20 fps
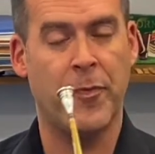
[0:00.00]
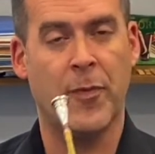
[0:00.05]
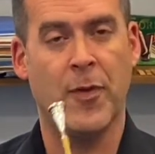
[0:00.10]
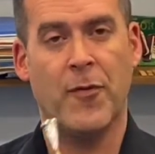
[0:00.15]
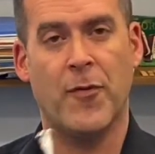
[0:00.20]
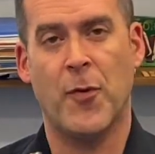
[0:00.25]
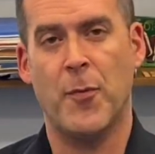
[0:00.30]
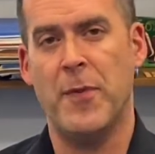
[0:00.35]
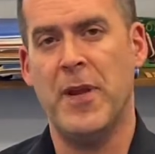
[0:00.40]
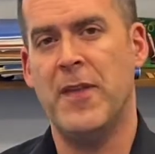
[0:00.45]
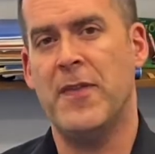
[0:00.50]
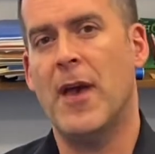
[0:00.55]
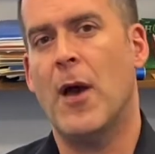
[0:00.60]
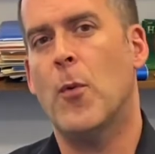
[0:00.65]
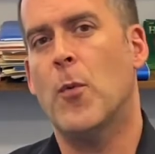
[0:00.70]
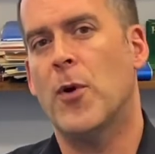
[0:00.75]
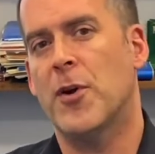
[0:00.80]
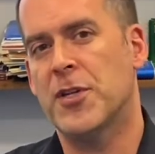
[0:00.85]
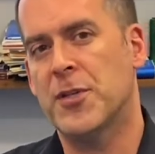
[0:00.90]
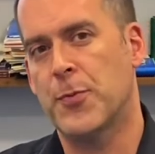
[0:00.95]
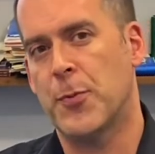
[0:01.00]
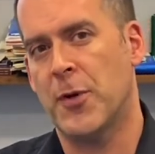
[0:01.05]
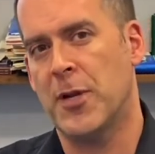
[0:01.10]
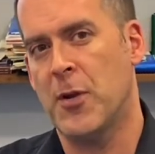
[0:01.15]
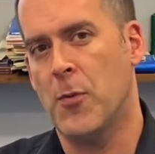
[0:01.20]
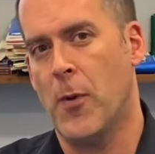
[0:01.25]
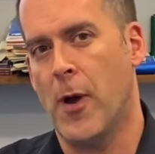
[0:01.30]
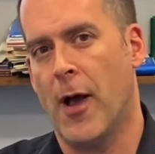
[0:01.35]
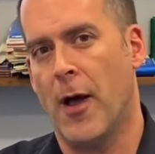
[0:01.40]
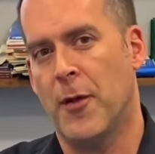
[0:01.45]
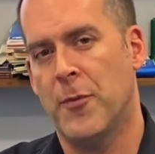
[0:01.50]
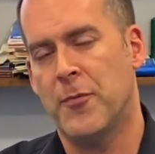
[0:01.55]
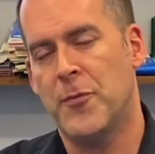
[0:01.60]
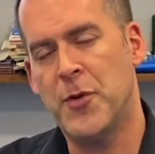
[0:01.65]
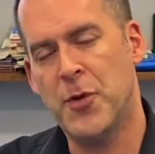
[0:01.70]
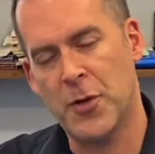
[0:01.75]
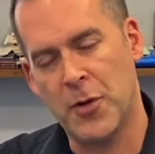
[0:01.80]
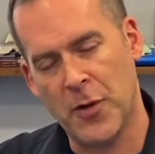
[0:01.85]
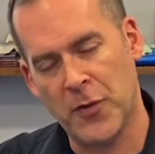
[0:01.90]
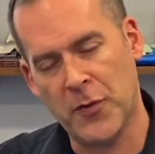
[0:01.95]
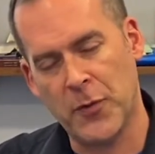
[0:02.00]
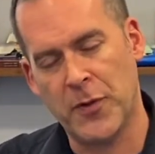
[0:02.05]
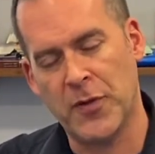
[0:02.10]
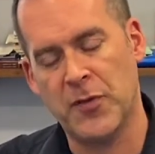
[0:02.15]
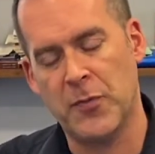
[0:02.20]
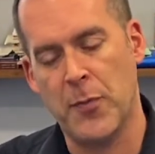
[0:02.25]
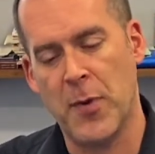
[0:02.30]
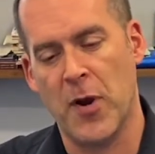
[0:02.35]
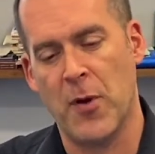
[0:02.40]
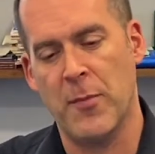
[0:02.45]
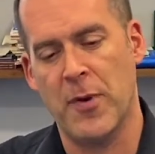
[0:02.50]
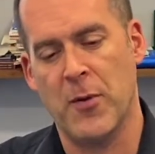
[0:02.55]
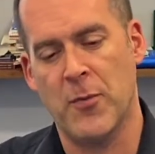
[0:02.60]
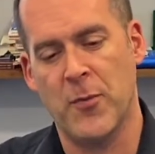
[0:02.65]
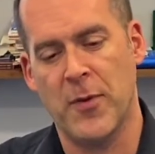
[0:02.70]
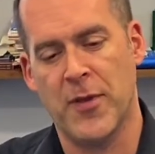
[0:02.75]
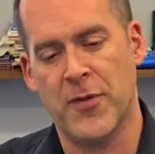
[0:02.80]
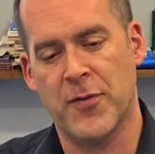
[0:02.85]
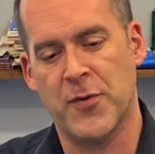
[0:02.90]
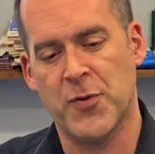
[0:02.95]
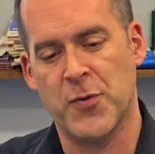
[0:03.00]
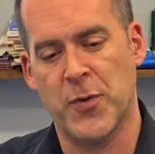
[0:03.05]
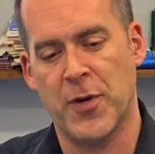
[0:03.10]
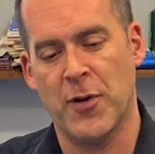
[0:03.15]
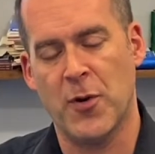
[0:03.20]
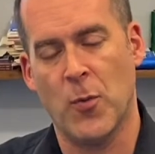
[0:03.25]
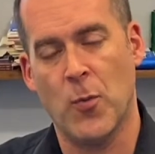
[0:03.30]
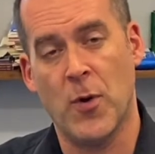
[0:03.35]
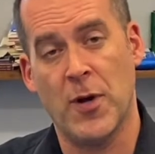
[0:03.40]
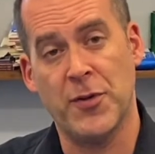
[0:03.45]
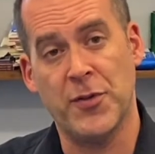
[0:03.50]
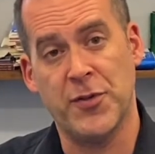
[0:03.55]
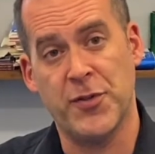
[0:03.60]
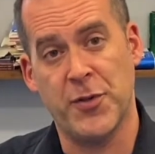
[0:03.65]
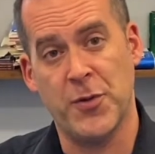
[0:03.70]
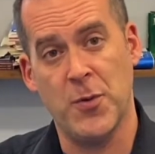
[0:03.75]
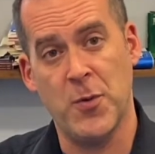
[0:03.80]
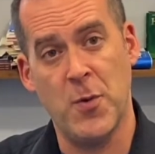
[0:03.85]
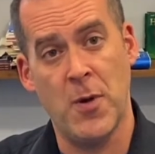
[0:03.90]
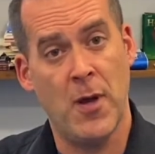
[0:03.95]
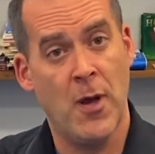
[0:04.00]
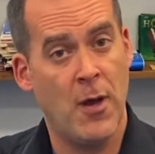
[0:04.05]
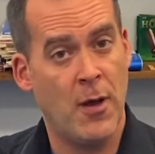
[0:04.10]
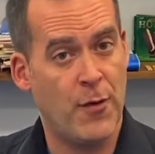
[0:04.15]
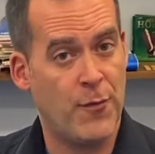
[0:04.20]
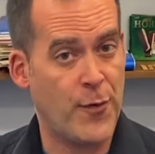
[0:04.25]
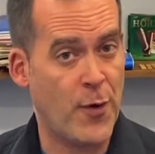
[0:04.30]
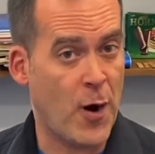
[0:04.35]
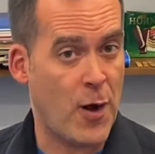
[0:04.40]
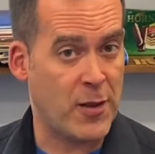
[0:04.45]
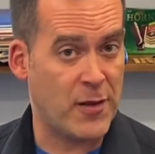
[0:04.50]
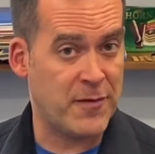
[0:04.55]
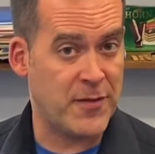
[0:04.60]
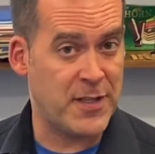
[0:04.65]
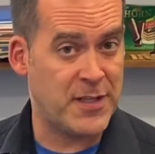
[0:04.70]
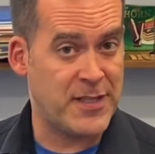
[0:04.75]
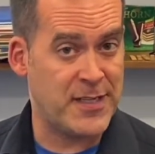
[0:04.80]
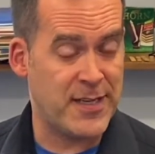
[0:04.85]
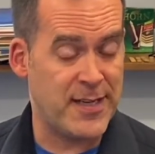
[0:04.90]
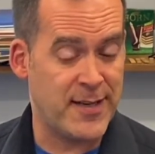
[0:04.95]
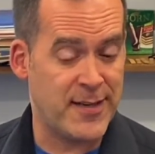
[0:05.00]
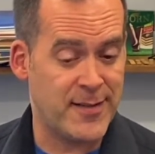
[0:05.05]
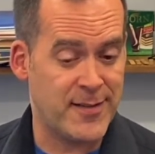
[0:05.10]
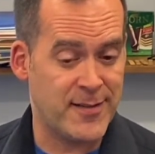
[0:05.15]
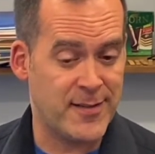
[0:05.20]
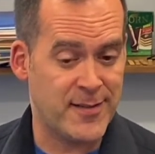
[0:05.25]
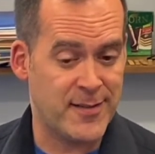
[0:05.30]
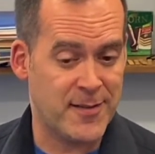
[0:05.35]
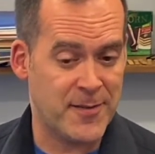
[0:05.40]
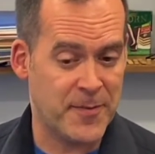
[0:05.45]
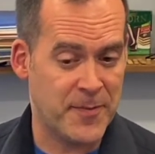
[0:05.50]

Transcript: For me, that works pretty well. You could also experiment with trigger 1, 2 for all of the Ds.